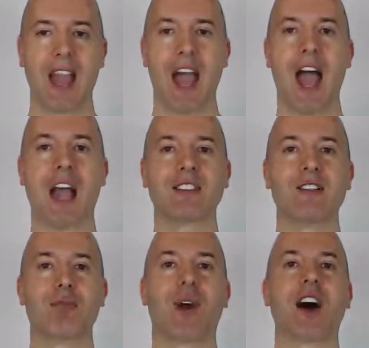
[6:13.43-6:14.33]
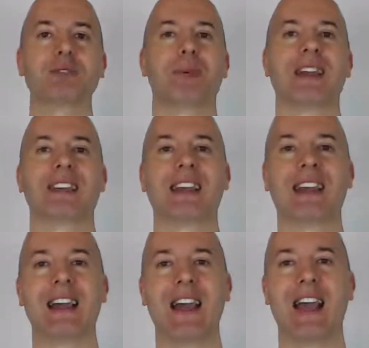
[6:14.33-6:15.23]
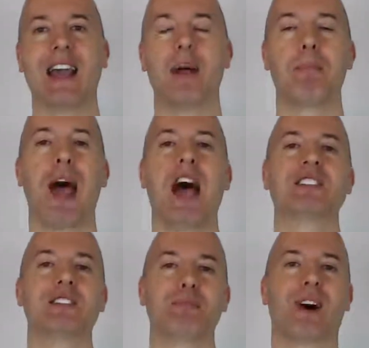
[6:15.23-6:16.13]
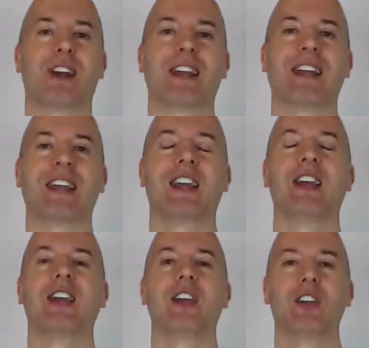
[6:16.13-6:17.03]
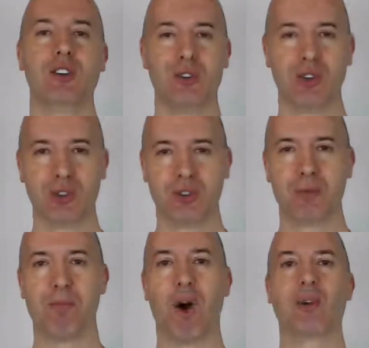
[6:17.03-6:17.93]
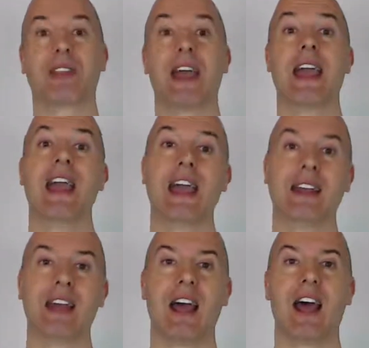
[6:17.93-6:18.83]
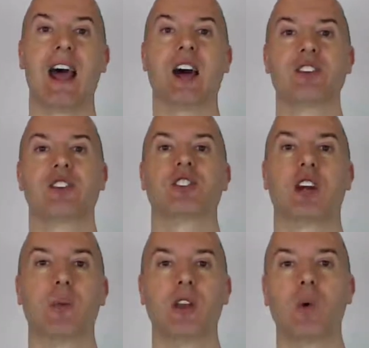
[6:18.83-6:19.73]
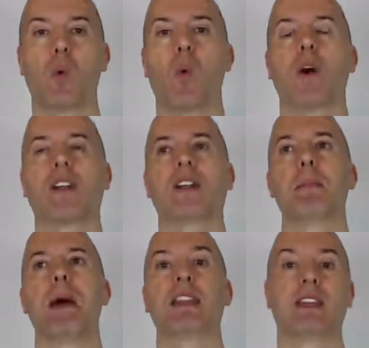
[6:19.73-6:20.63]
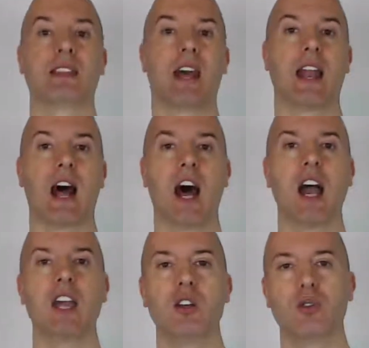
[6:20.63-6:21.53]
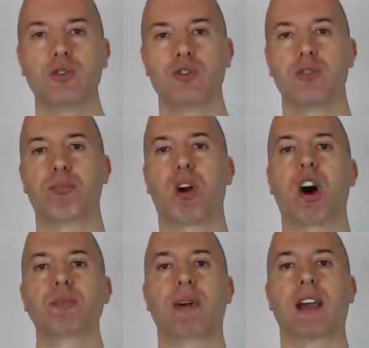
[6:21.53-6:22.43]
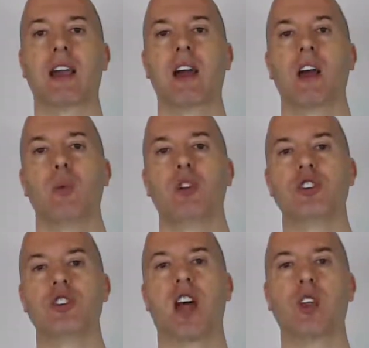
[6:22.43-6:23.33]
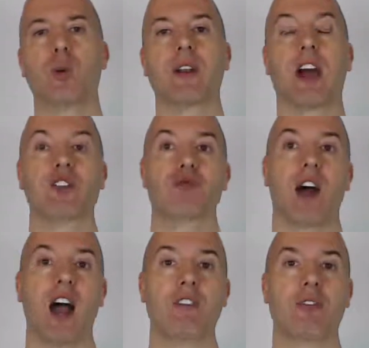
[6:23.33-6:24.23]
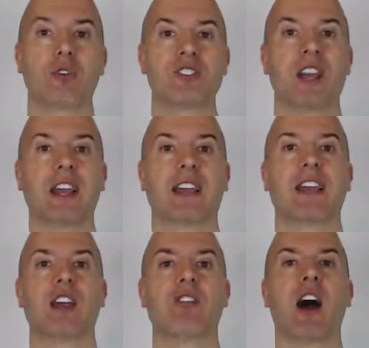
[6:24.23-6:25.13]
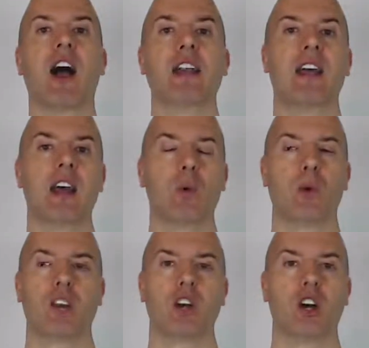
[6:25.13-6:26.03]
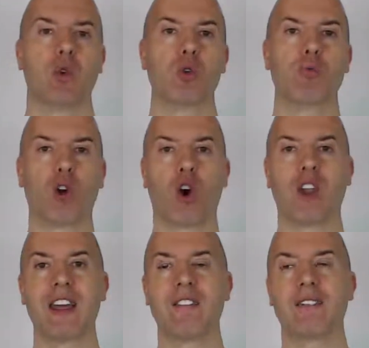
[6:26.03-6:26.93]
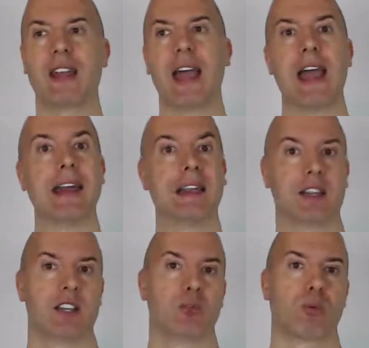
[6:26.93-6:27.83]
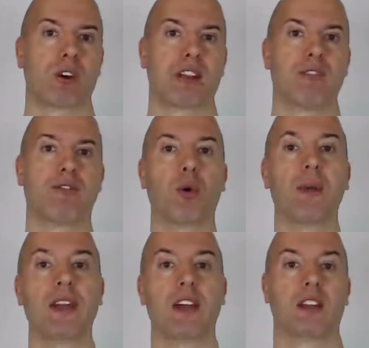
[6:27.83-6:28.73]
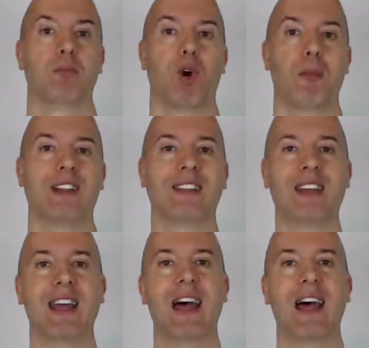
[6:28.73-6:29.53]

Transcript: Active prospecting and a passive marketing. You should do both. And I just share with you one of the methods that I use to prospect, which is either when I drive or taking a ride with the Uber or Lyft, and is working for me at the moment.